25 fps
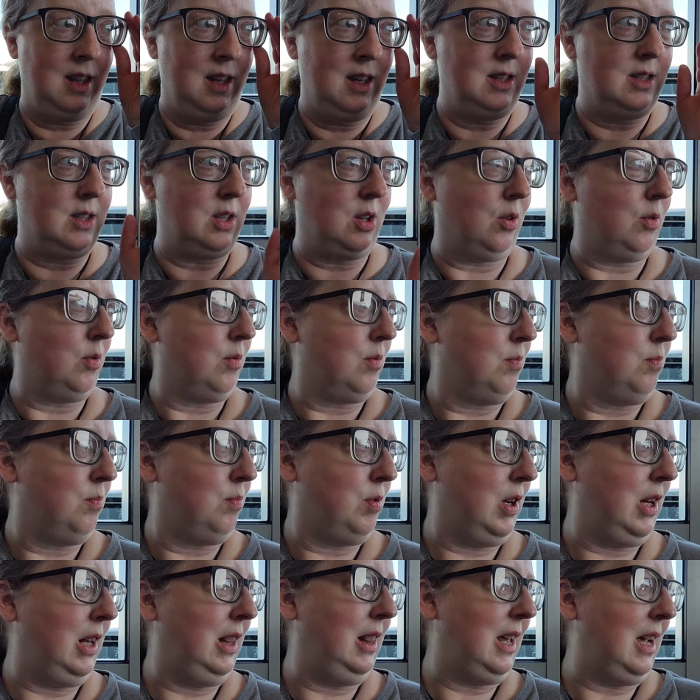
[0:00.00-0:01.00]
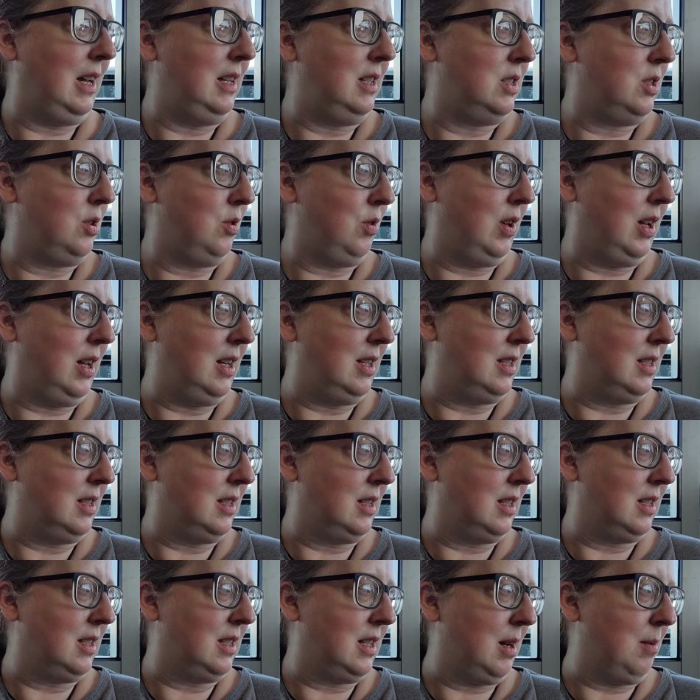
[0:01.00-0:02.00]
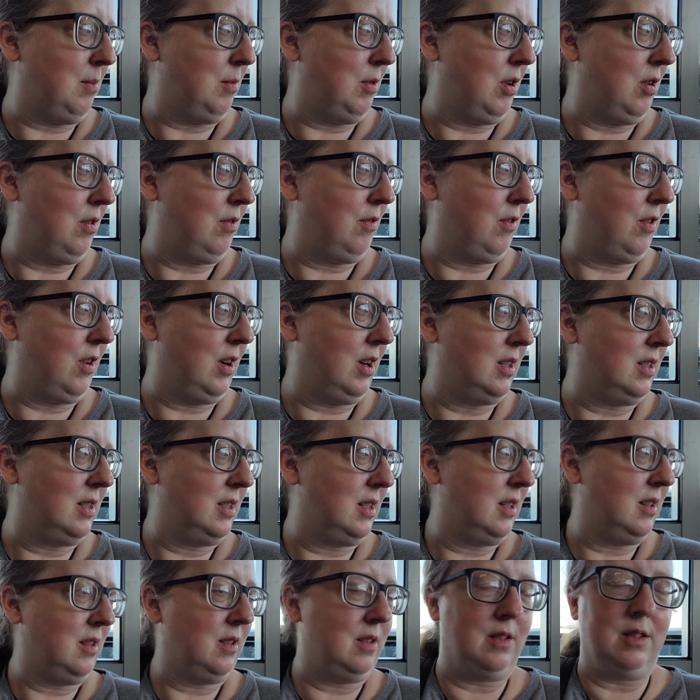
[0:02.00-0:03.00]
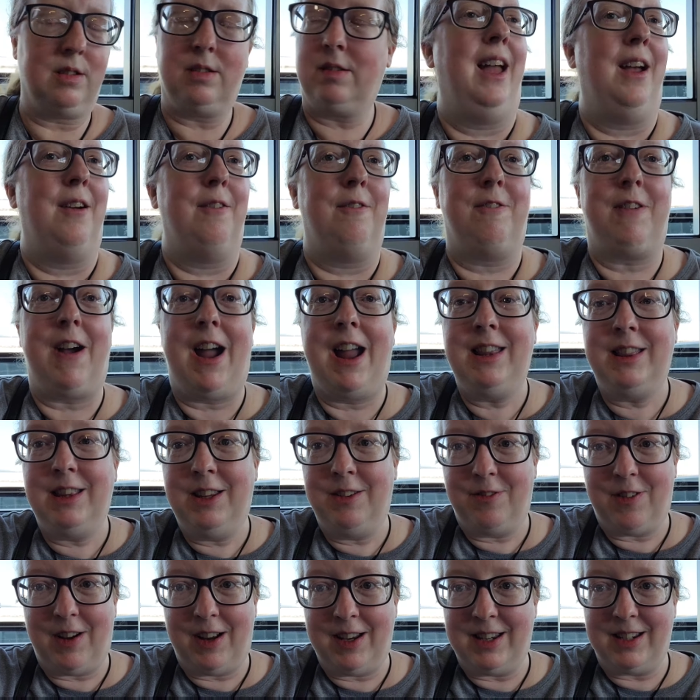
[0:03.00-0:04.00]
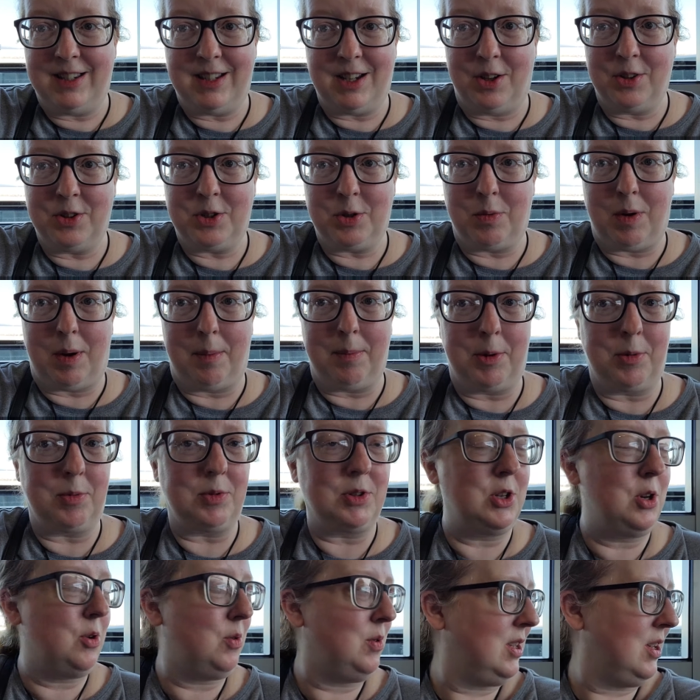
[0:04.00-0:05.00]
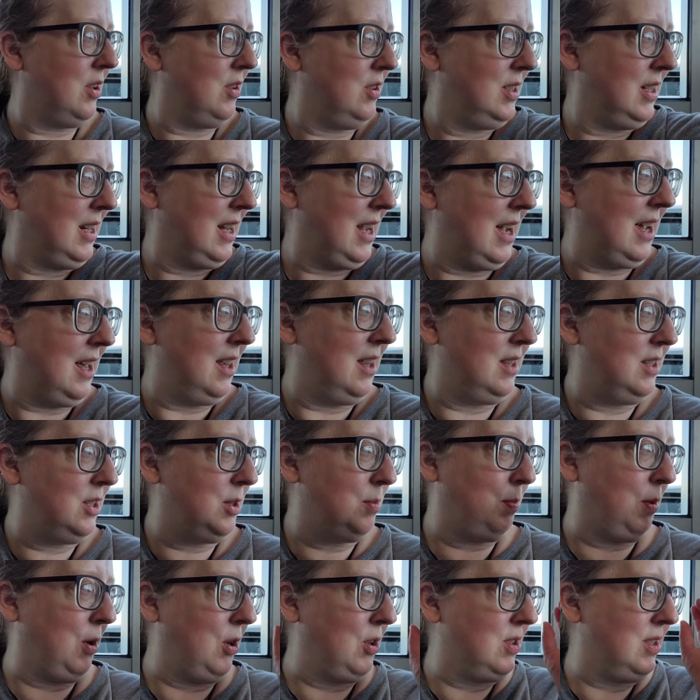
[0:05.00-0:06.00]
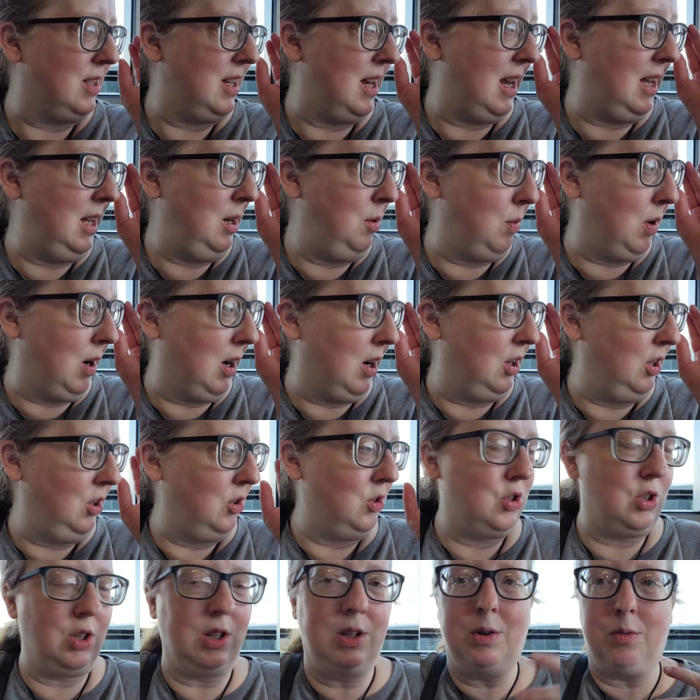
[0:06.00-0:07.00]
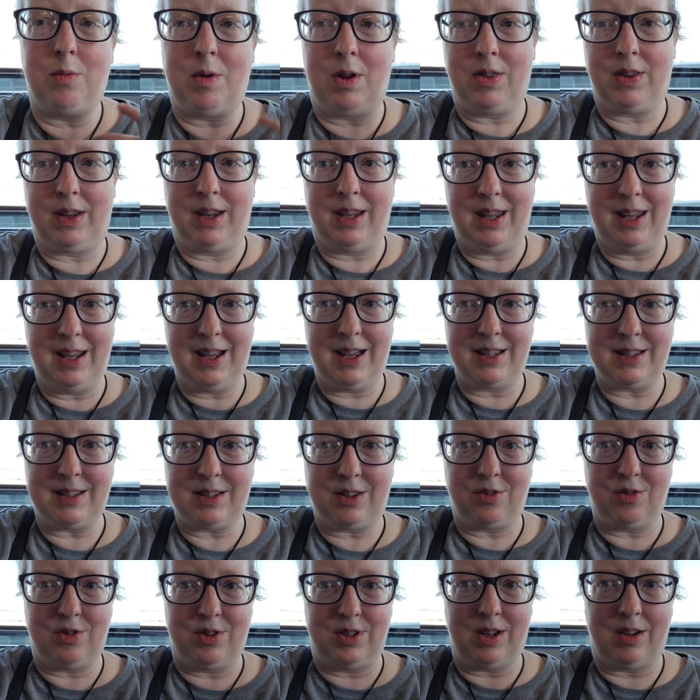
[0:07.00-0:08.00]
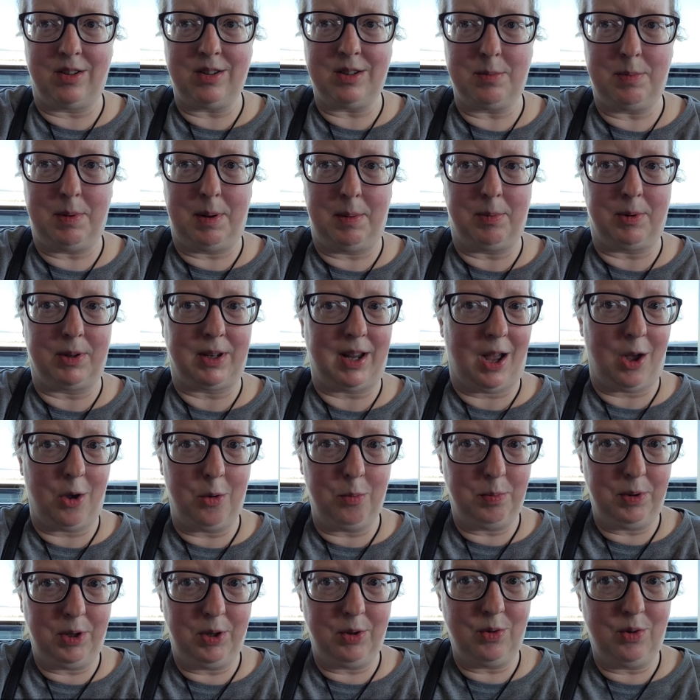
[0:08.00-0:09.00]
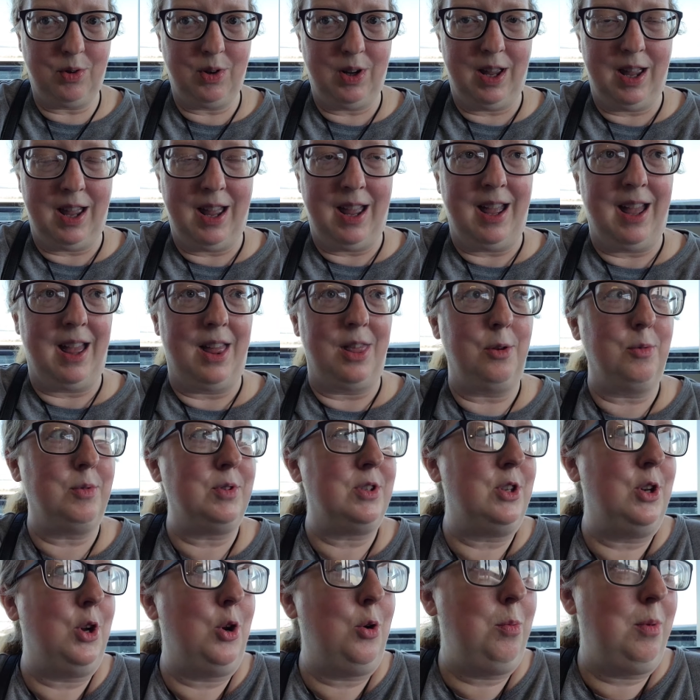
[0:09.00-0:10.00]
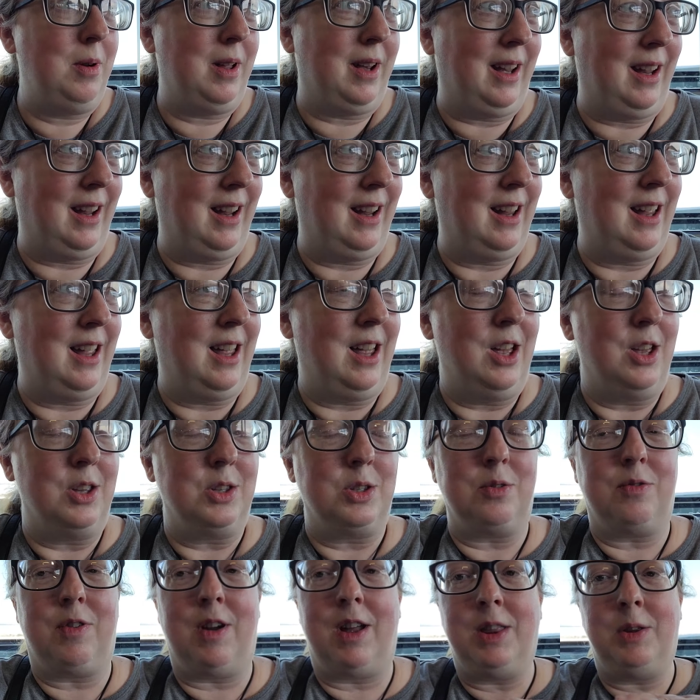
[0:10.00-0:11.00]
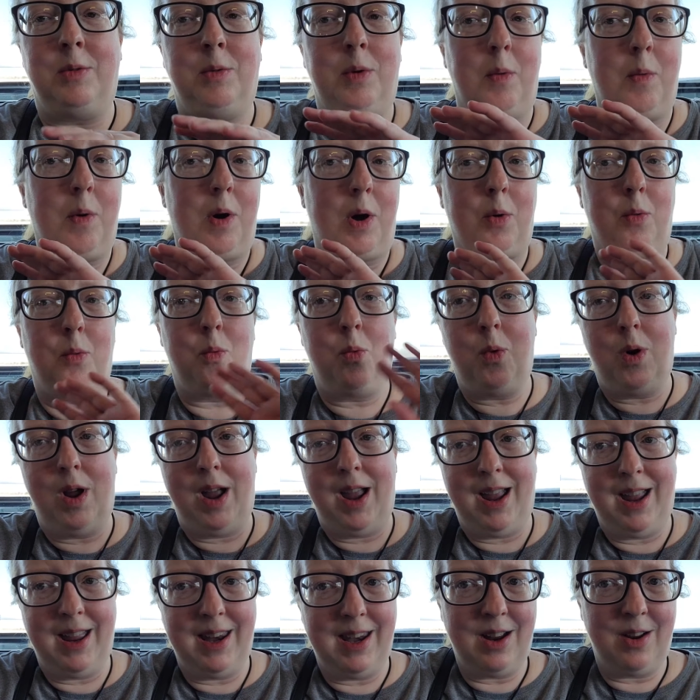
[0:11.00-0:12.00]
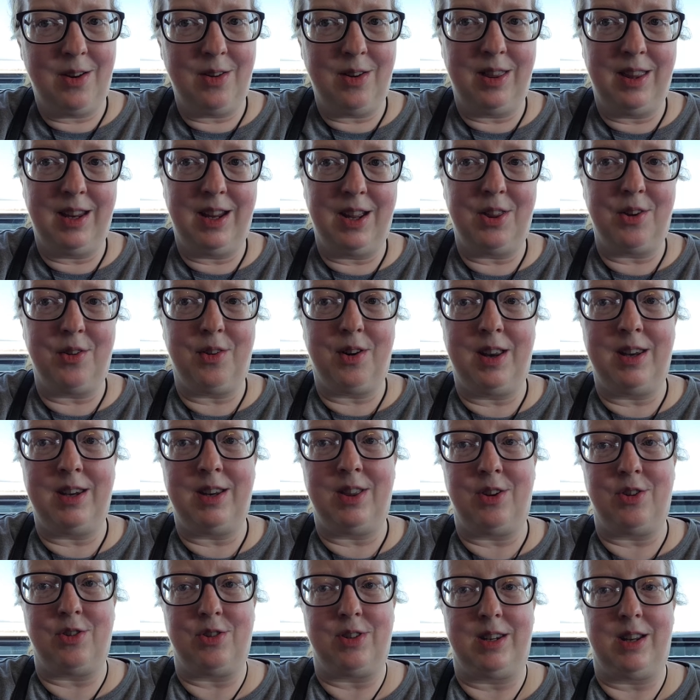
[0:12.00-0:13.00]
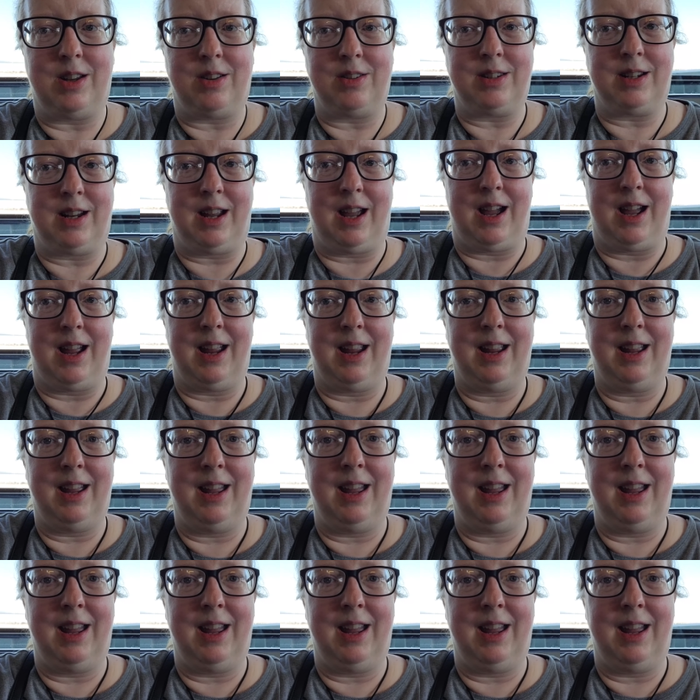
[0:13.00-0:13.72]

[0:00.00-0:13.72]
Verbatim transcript: So pretty light suitcases this time around for us. Finally find a Delta rep. There was no Delta guy, person anywhere. Usually around the kiosks, there's Delta people to help you, and there was nobody. So finally we walk way down to the other end, and there's a Delta guy.